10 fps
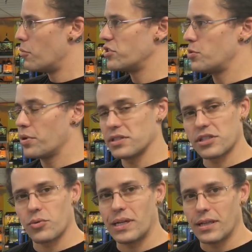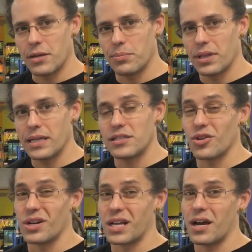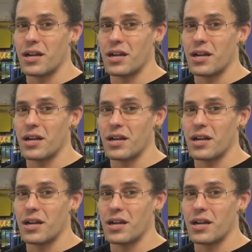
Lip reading: Once you put a screen lid in place, you're going to